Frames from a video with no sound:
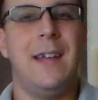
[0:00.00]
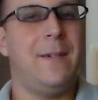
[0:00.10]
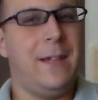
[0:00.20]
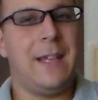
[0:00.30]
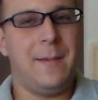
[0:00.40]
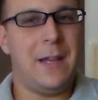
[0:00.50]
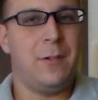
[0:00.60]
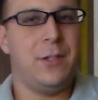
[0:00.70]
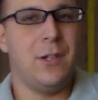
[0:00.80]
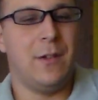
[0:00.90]
it really came
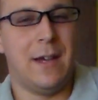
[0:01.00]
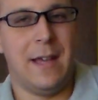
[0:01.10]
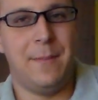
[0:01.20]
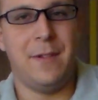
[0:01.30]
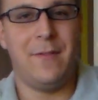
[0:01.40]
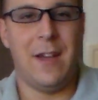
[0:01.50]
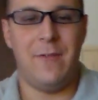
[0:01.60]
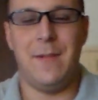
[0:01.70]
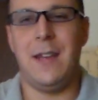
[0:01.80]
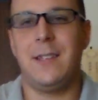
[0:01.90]
down to
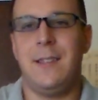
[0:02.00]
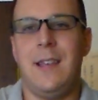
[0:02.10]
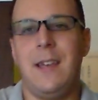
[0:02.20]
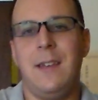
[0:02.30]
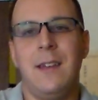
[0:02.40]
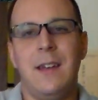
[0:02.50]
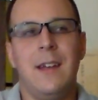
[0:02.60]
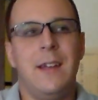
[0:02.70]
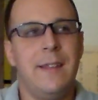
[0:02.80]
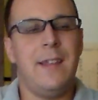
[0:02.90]
MP5 mags, and
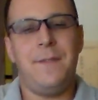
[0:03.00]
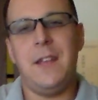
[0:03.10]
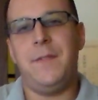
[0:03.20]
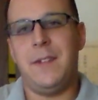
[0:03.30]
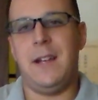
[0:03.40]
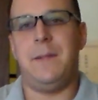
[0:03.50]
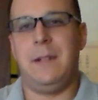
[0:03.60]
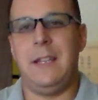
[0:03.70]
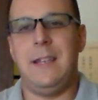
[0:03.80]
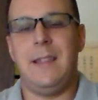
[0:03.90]
they feed
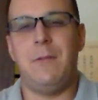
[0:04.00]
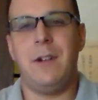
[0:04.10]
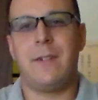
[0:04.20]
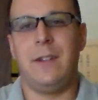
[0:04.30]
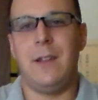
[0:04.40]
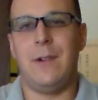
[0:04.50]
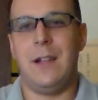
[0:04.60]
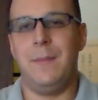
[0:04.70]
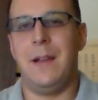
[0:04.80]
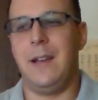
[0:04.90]
phenomenally and they work really
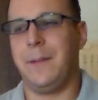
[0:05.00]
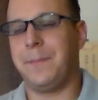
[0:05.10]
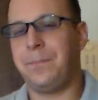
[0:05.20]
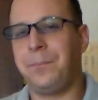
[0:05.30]
well, but